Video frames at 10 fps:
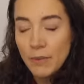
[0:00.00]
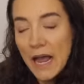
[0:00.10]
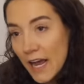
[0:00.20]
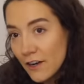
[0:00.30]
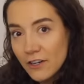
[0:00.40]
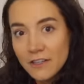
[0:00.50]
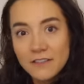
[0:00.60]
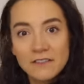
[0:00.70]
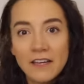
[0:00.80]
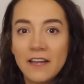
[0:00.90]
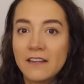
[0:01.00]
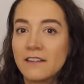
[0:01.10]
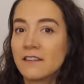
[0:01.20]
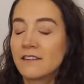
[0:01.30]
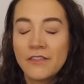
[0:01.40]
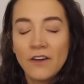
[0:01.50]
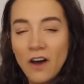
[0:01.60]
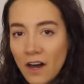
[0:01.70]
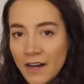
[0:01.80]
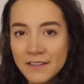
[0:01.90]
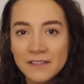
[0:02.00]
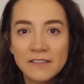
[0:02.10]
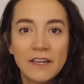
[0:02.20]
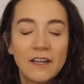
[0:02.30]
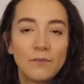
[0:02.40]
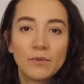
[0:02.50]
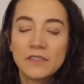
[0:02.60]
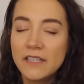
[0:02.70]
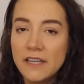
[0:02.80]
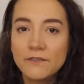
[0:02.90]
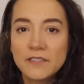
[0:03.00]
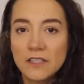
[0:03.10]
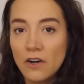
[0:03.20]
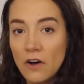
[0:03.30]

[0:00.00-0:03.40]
patterns and thoughts and beliefs and